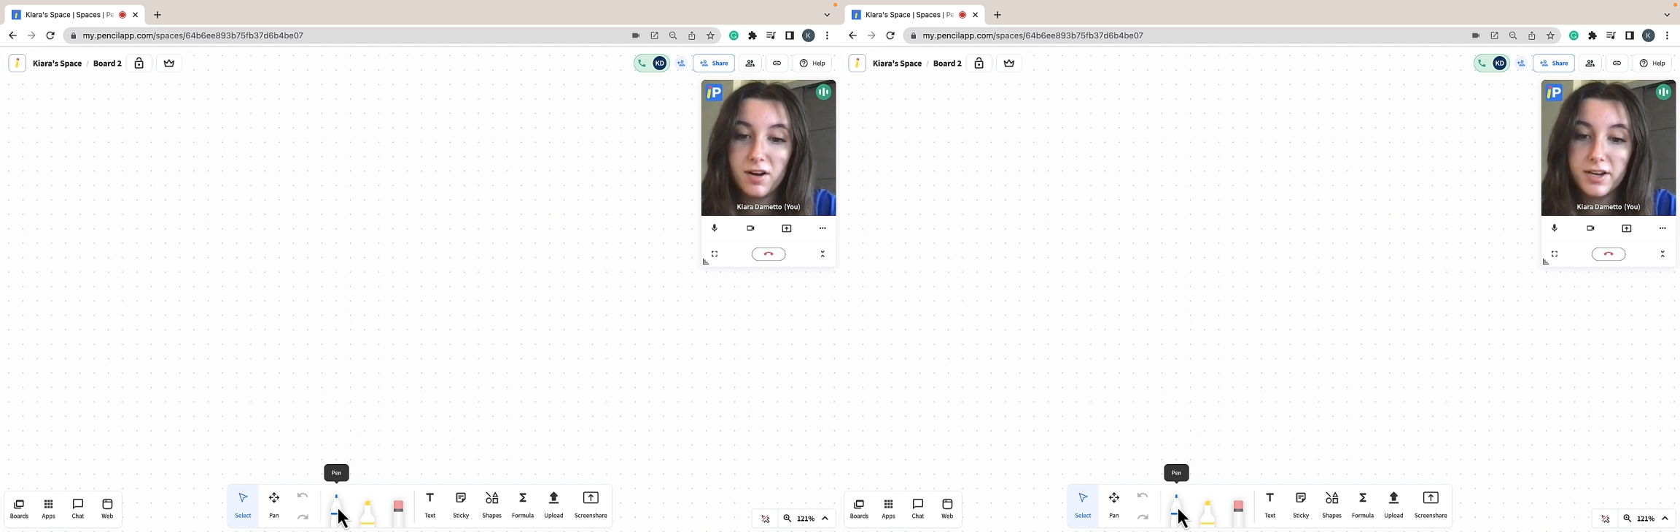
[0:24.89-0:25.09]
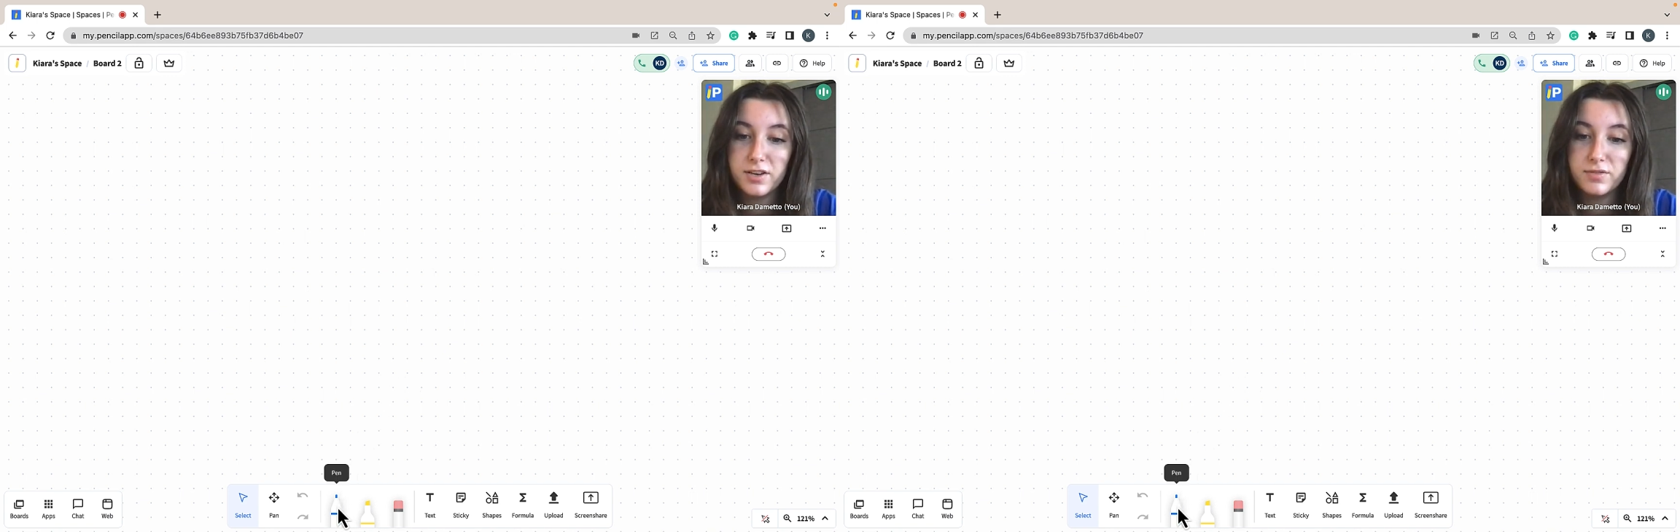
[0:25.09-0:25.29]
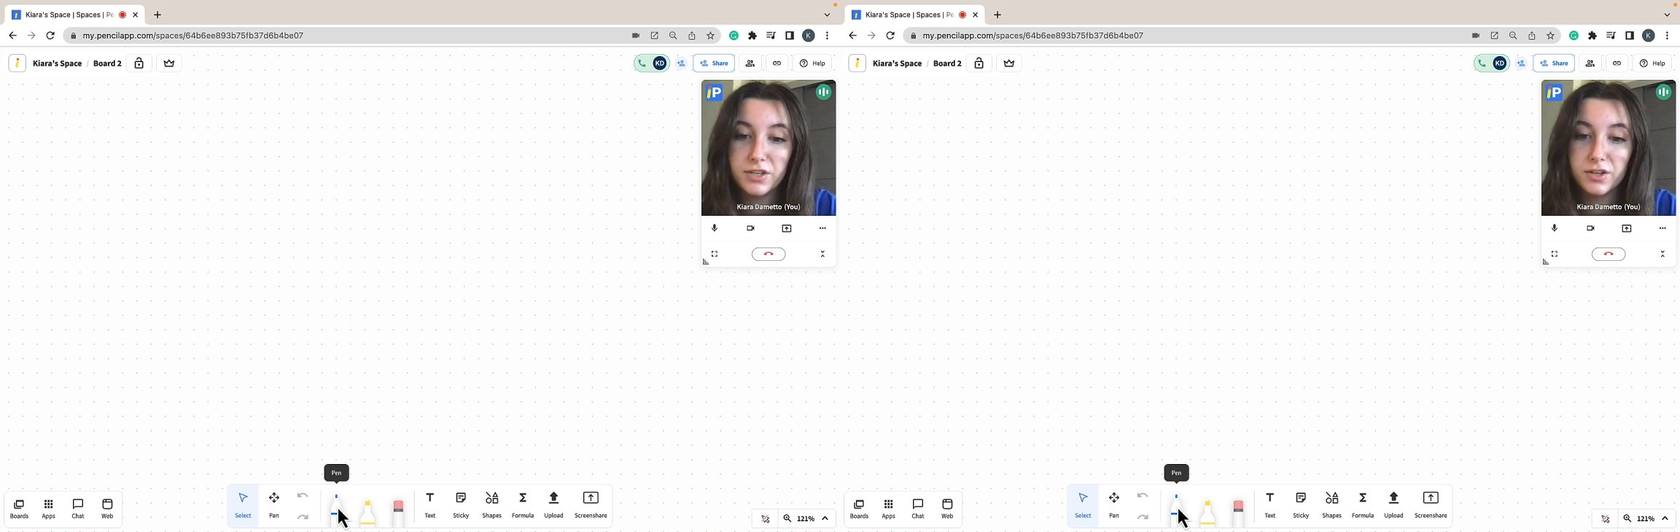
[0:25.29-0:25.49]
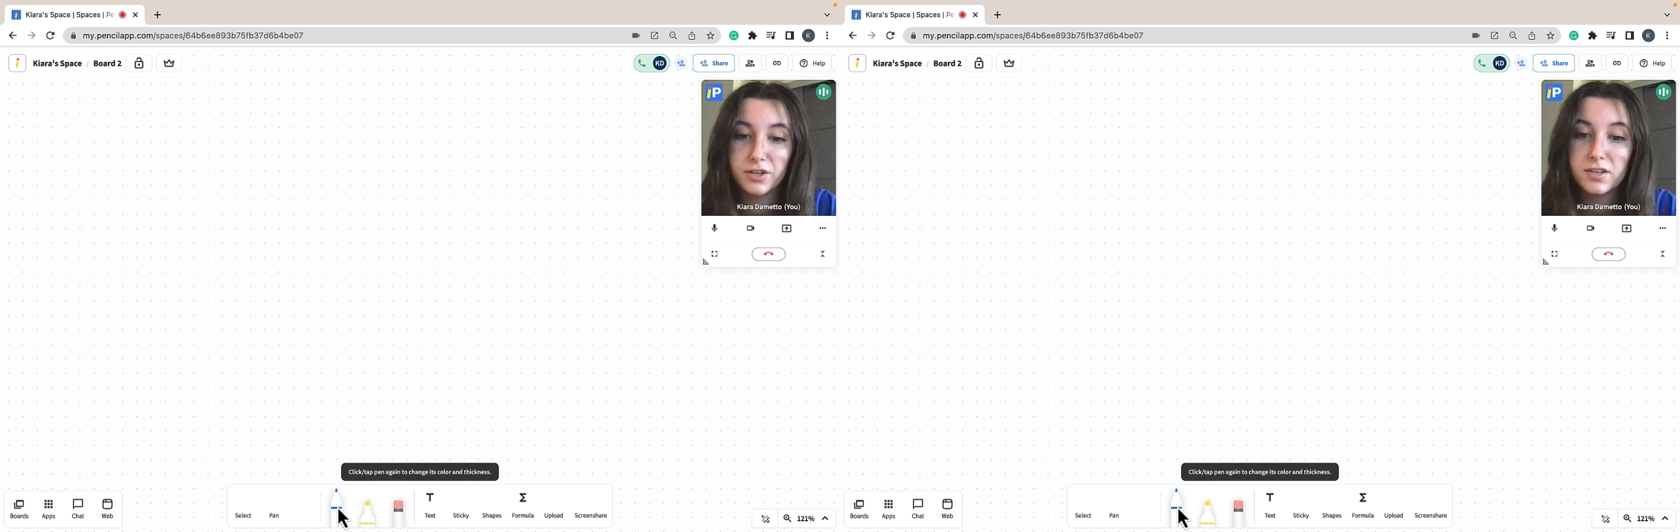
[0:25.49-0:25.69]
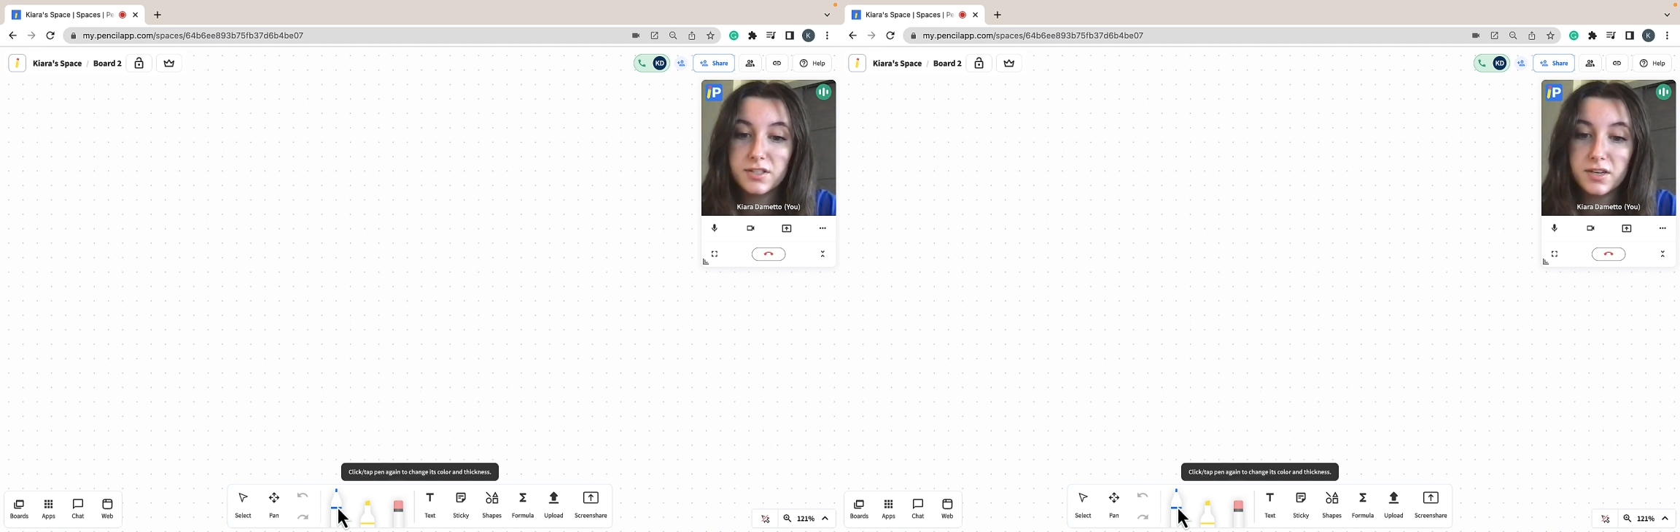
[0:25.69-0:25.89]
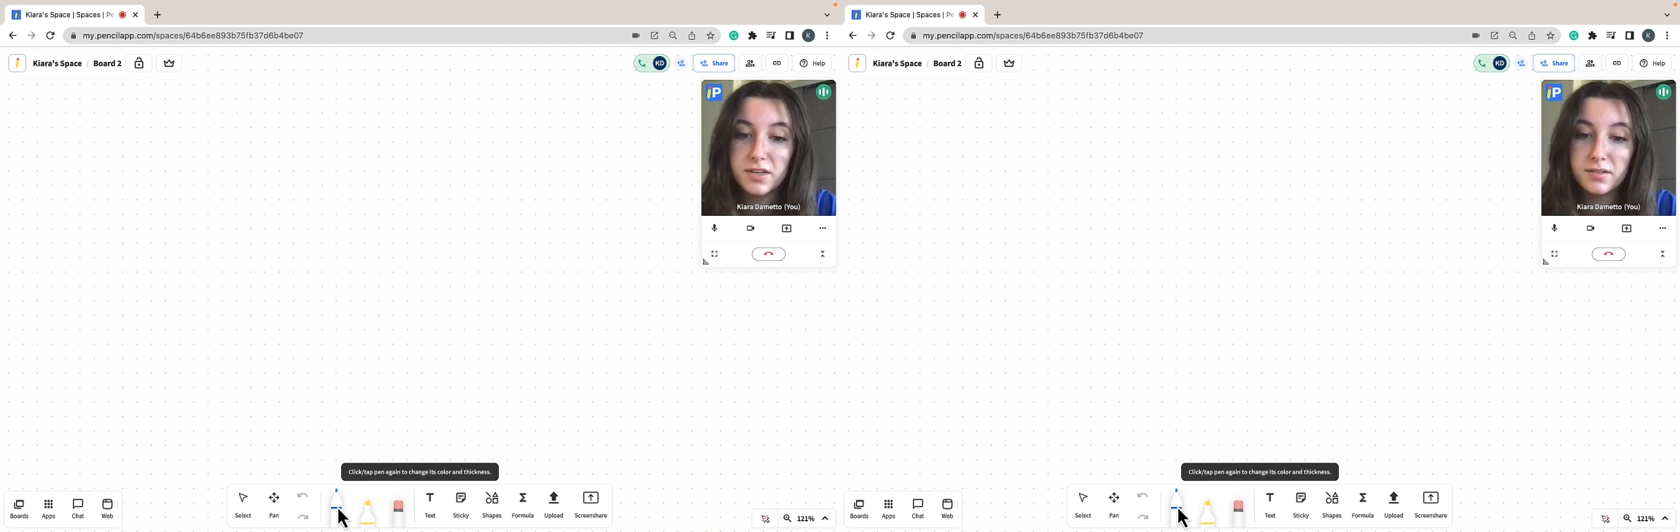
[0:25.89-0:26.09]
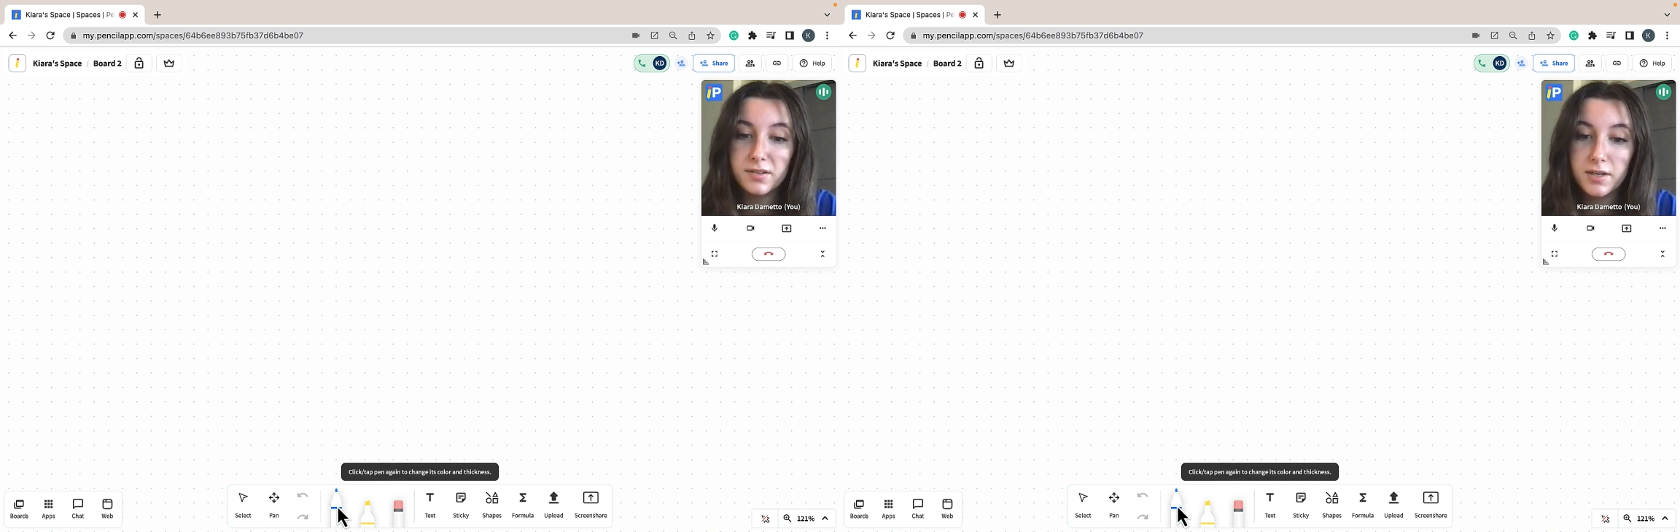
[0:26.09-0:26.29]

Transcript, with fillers: using your cursor.